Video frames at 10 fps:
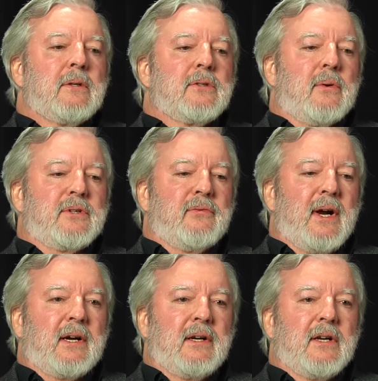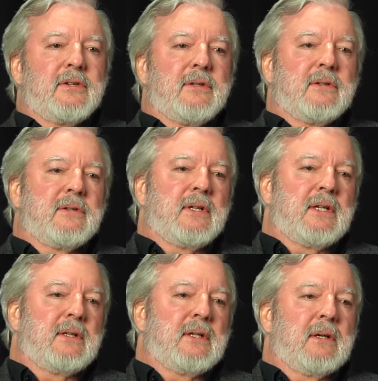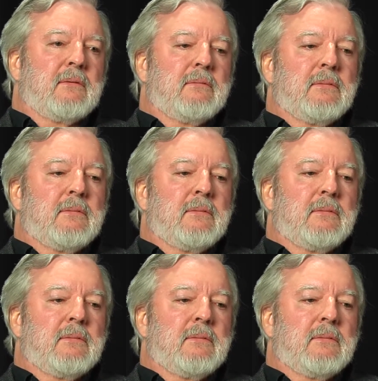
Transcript: sorts of recognitions that